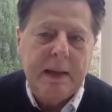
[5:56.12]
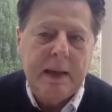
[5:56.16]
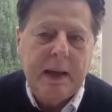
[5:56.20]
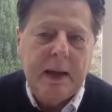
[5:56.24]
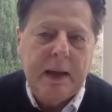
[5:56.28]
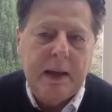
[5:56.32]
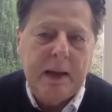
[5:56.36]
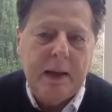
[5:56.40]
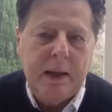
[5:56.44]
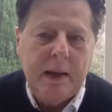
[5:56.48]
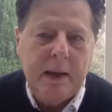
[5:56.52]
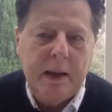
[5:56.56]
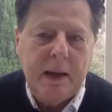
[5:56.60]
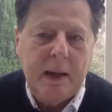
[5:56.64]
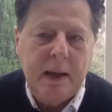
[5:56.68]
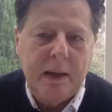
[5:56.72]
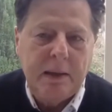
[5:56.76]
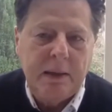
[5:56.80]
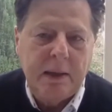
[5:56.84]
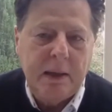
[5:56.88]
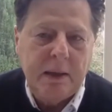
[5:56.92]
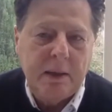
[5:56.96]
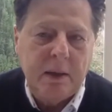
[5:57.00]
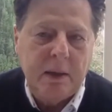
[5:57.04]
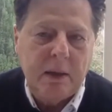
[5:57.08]
And
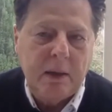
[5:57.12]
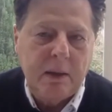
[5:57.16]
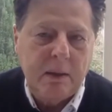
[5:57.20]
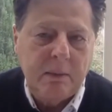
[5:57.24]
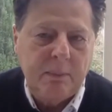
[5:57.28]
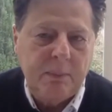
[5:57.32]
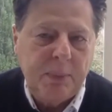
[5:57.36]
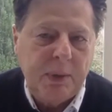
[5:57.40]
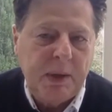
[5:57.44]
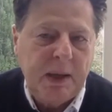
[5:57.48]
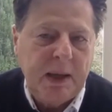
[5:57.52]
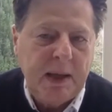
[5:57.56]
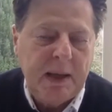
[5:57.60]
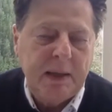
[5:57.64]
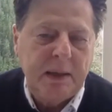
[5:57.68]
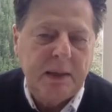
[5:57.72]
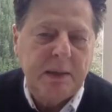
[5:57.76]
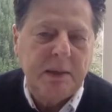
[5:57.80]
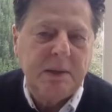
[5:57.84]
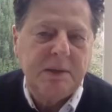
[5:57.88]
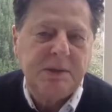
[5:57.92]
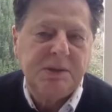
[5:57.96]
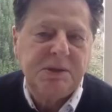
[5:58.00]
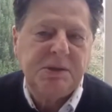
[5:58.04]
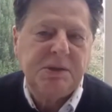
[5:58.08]
then our plan
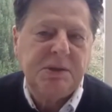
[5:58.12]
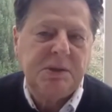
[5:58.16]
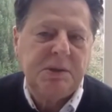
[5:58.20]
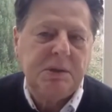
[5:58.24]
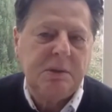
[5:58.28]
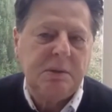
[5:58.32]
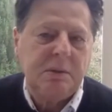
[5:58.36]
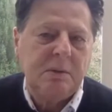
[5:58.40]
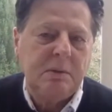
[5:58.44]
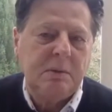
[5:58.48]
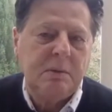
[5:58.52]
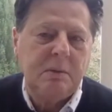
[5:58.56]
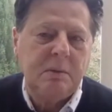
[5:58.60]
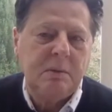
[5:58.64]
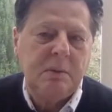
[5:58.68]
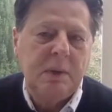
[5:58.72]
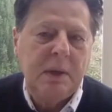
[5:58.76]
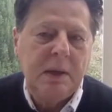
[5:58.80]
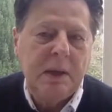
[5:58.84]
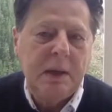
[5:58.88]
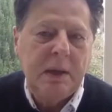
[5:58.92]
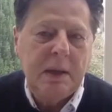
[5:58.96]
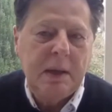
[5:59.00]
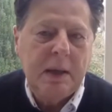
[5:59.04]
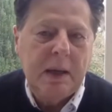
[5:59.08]
is to
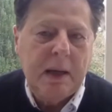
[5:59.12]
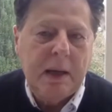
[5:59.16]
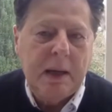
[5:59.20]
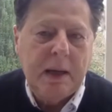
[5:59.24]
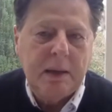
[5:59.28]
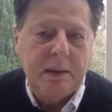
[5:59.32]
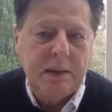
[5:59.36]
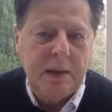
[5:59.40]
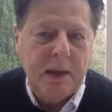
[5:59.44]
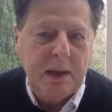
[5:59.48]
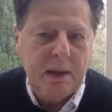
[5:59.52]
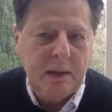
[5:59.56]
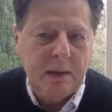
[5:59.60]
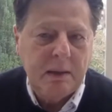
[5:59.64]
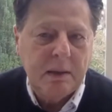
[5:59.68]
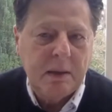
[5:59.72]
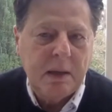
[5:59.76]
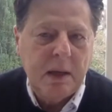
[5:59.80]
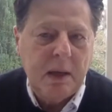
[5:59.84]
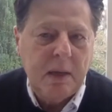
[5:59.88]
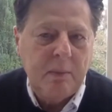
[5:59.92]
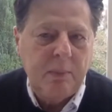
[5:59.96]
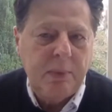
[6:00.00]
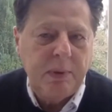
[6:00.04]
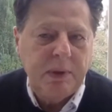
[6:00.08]
take the
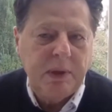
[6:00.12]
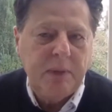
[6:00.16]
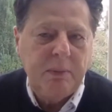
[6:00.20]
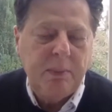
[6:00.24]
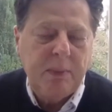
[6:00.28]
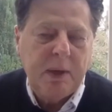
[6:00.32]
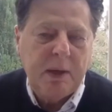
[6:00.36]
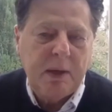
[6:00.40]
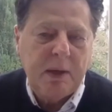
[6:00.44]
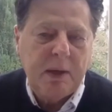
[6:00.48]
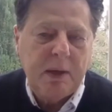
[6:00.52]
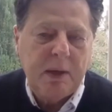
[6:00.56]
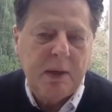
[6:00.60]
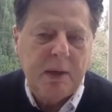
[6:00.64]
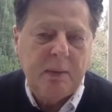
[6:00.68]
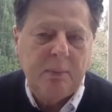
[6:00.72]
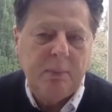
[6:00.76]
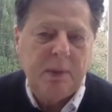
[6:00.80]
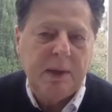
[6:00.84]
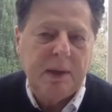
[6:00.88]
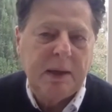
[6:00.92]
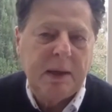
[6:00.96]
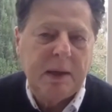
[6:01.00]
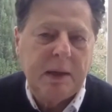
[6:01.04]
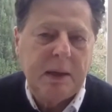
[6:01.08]
company
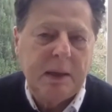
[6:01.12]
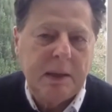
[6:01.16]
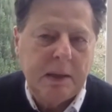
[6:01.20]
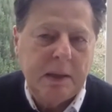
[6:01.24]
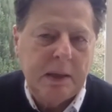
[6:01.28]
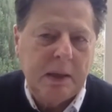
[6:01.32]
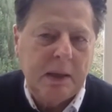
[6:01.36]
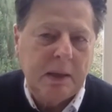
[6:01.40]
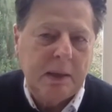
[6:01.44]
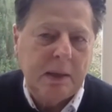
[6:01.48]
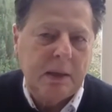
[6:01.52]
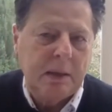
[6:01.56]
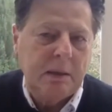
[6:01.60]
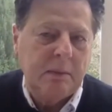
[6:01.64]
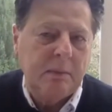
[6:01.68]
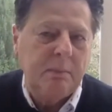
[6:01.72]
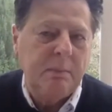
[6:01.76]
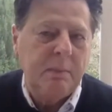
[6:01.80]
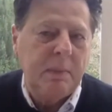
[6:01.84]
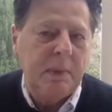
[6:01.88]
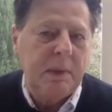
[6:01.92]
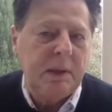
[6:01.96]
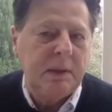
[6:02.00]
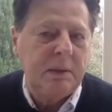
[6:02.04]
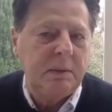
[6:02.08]
public
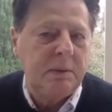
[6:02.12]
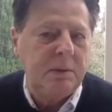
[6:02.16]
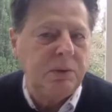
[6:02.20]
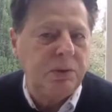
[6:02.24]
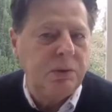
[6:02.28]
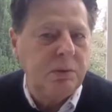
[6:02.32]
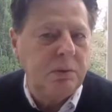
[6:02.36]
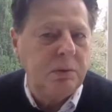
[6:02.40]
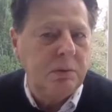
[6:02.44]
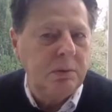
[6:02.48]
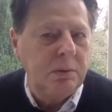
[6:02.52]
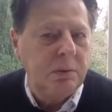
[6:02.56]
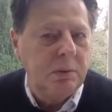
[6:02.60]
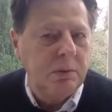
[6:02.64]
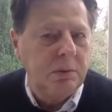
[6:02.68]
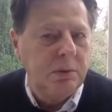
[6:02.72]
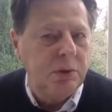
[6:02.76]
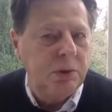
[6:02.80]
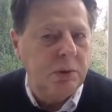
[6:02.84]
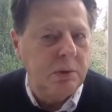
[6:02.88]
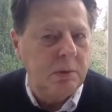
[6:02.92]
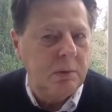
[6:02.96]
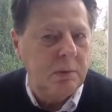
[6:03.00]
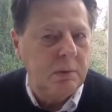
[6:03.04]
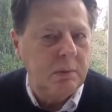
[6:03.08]

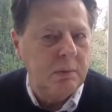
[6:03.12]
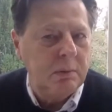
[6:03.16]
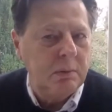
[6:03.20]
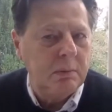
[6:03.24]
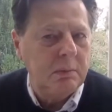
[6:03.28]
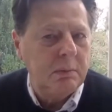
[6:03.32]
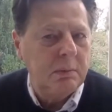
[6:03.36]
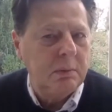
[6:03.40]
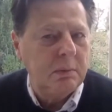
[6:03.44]
mid-June,